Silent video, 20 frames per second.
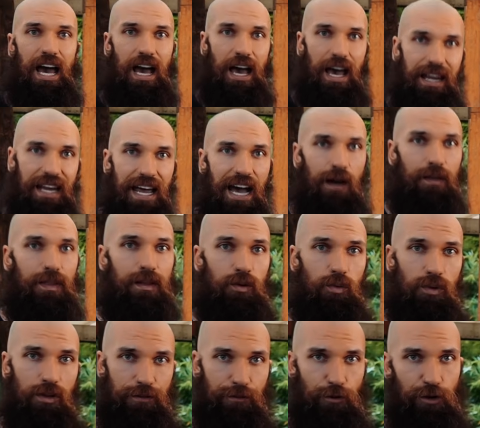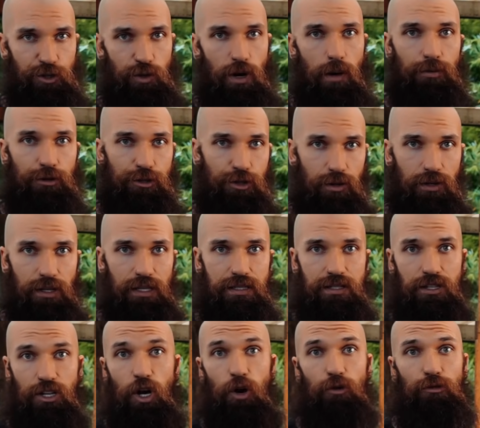and how that will afford you opportunities to go